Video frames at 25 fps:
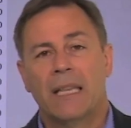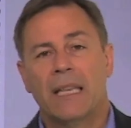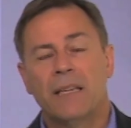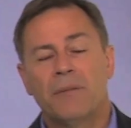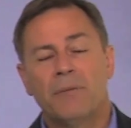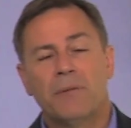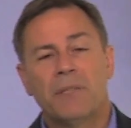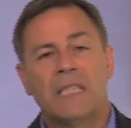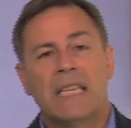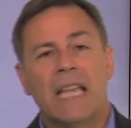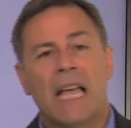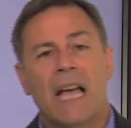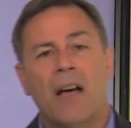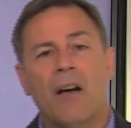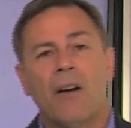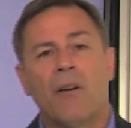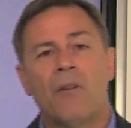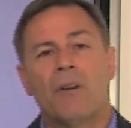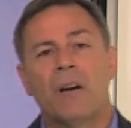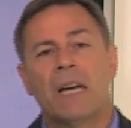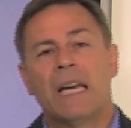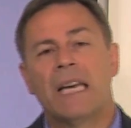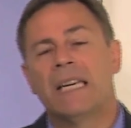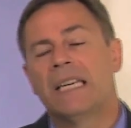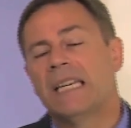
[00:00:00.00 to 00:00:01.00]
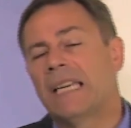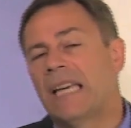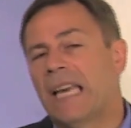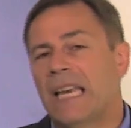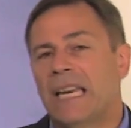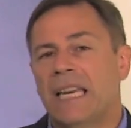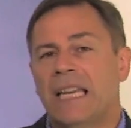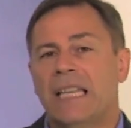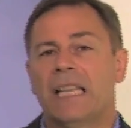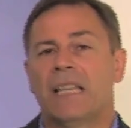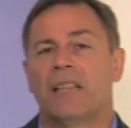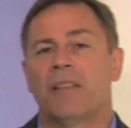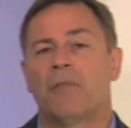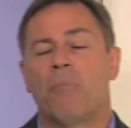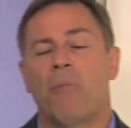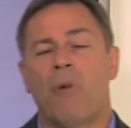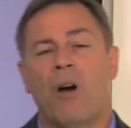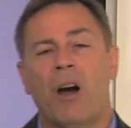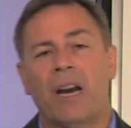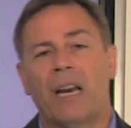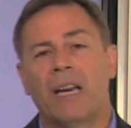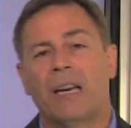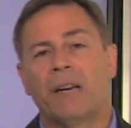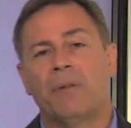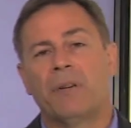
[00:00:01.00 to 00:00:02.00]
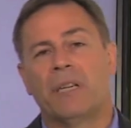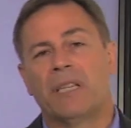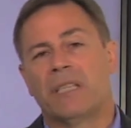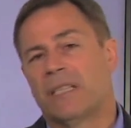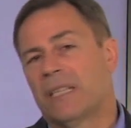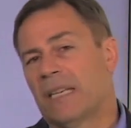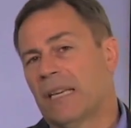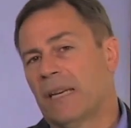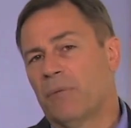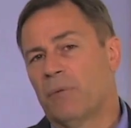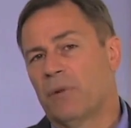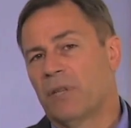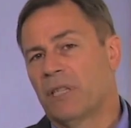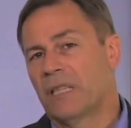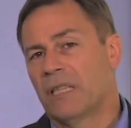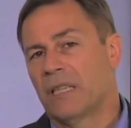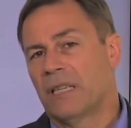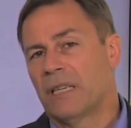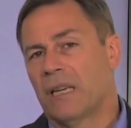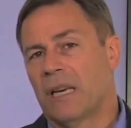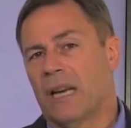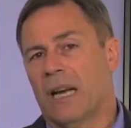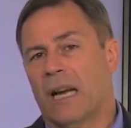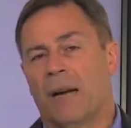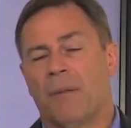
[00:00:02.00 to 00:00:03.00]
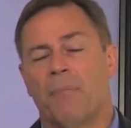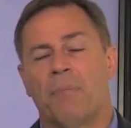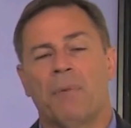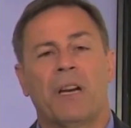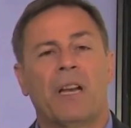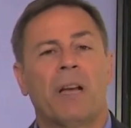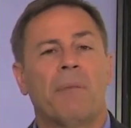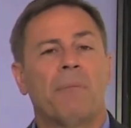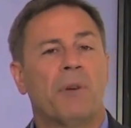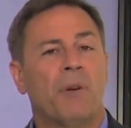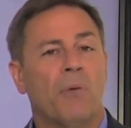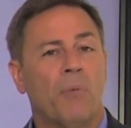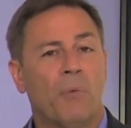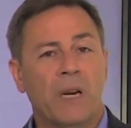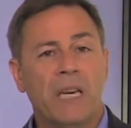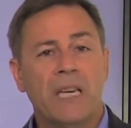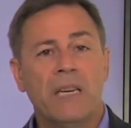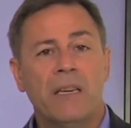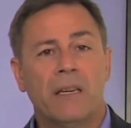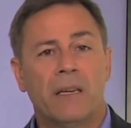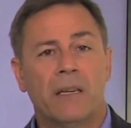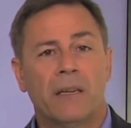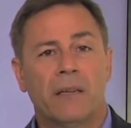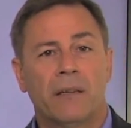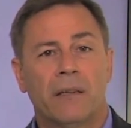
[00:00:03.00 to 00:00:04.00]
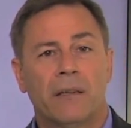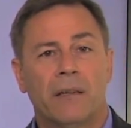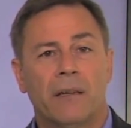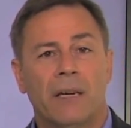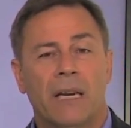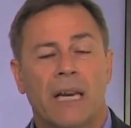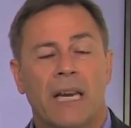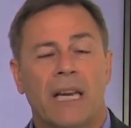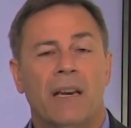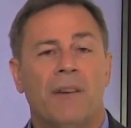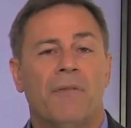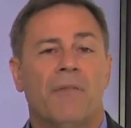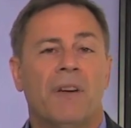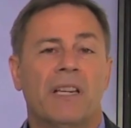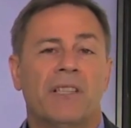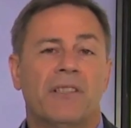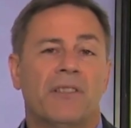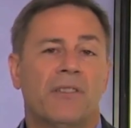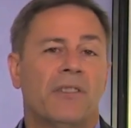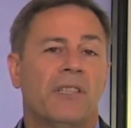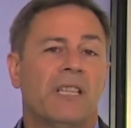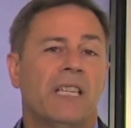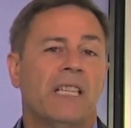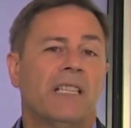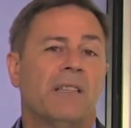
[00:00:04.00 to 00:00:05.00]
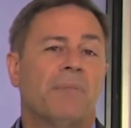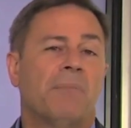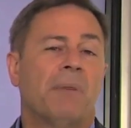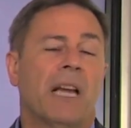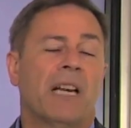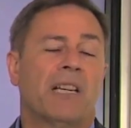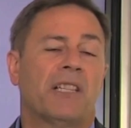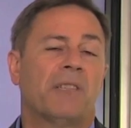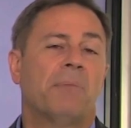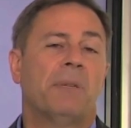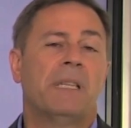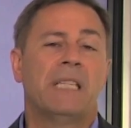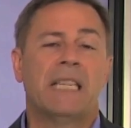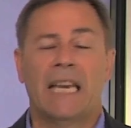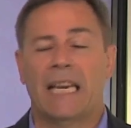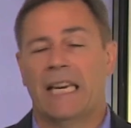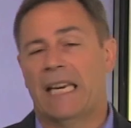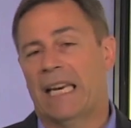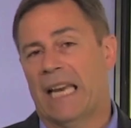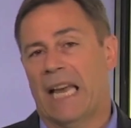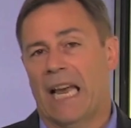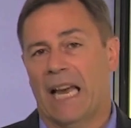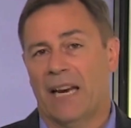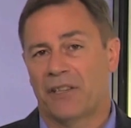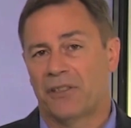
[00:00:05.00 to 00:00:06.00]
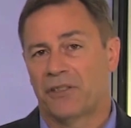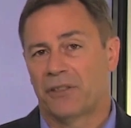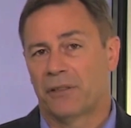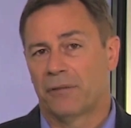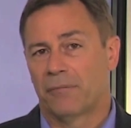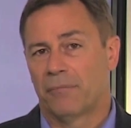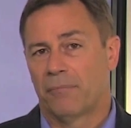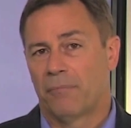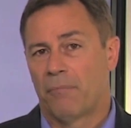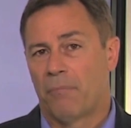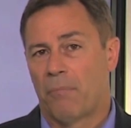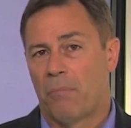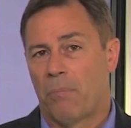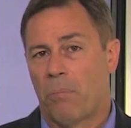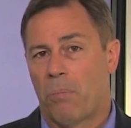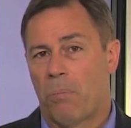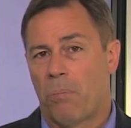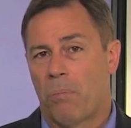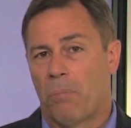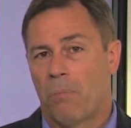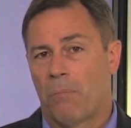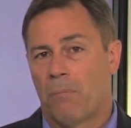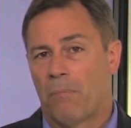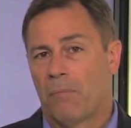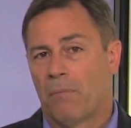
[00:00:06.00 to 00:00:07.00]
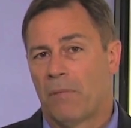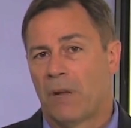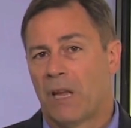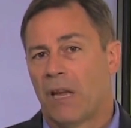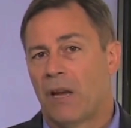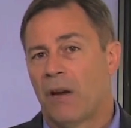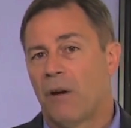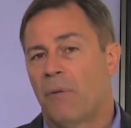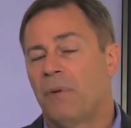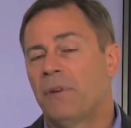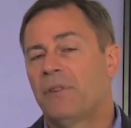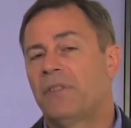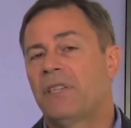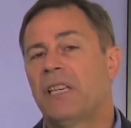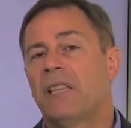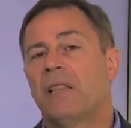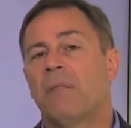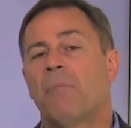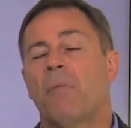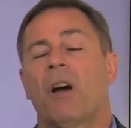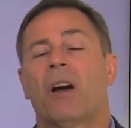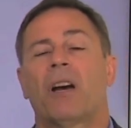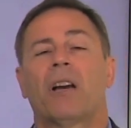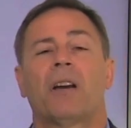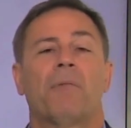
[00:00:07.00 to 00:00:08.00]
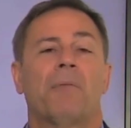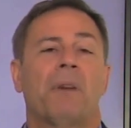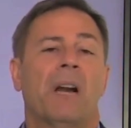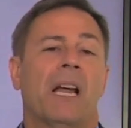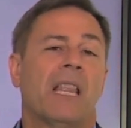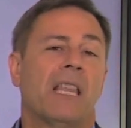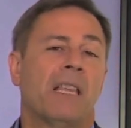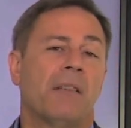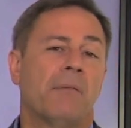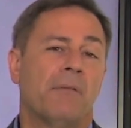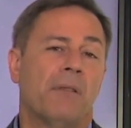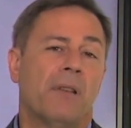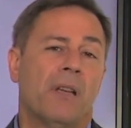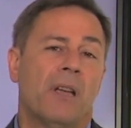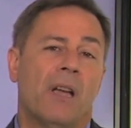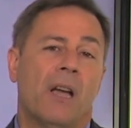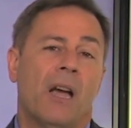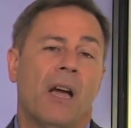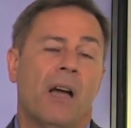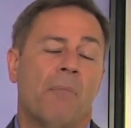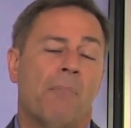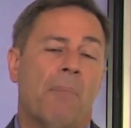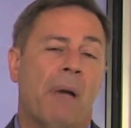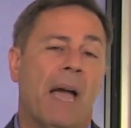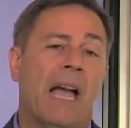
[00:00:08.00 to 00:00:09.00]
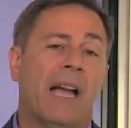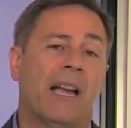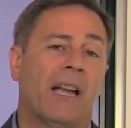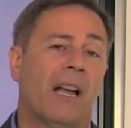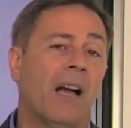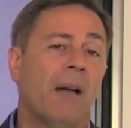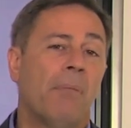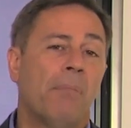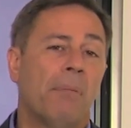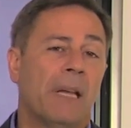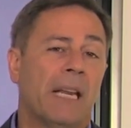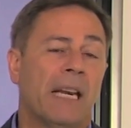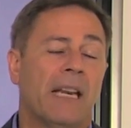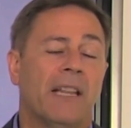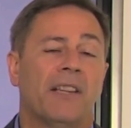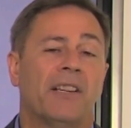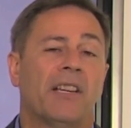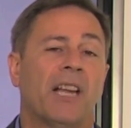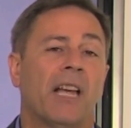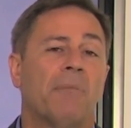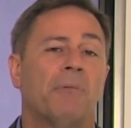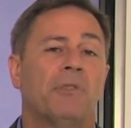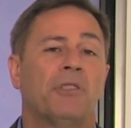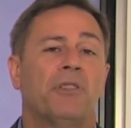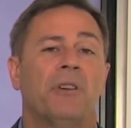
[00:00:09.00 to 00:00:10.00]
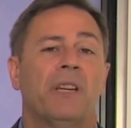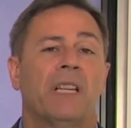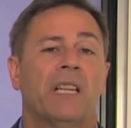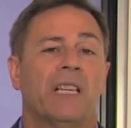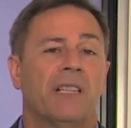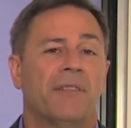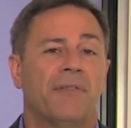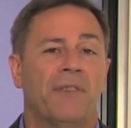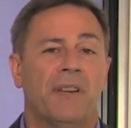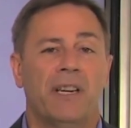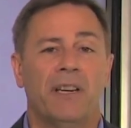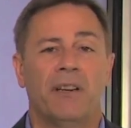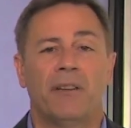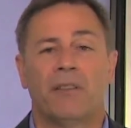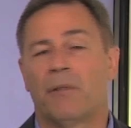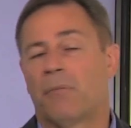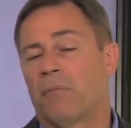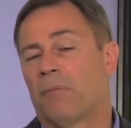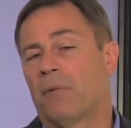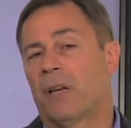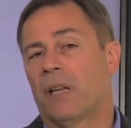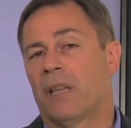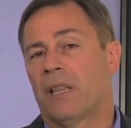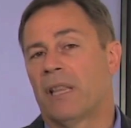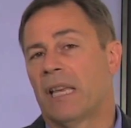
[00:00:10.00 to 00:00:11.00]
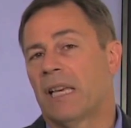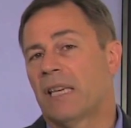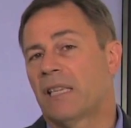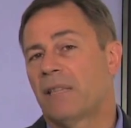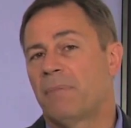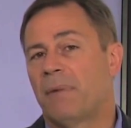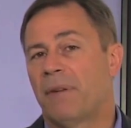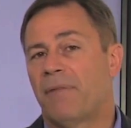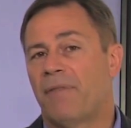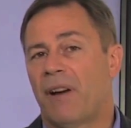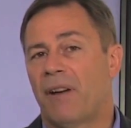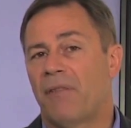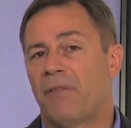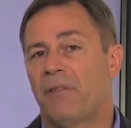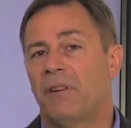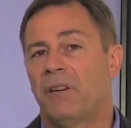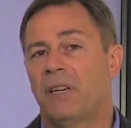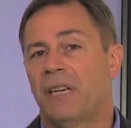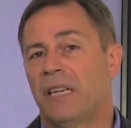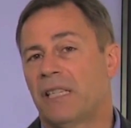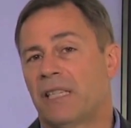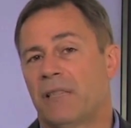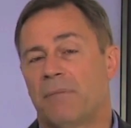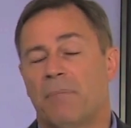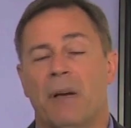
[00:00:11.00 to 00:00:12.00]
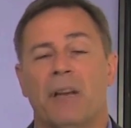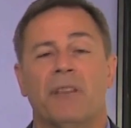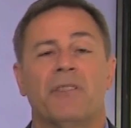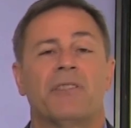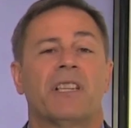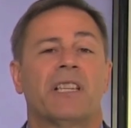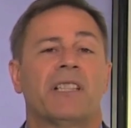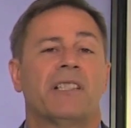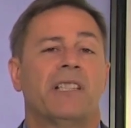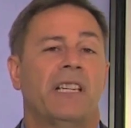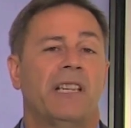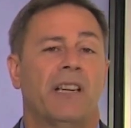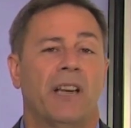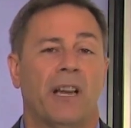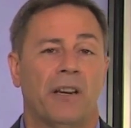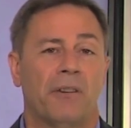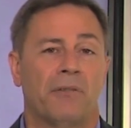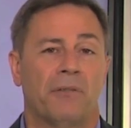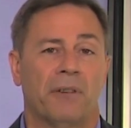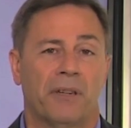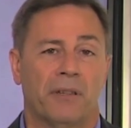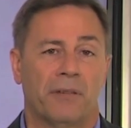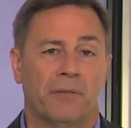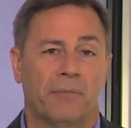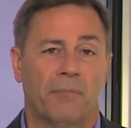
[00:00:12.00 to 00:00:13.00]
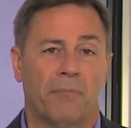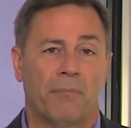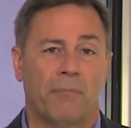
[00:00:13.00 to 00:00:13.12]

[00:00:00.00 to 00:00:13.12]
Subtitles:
This was now indicating that the market was becoming weak and investors need to actually be taking action. We've seen the market rally back up, and at the time of shooting this video, the S&P 500 is about 1600.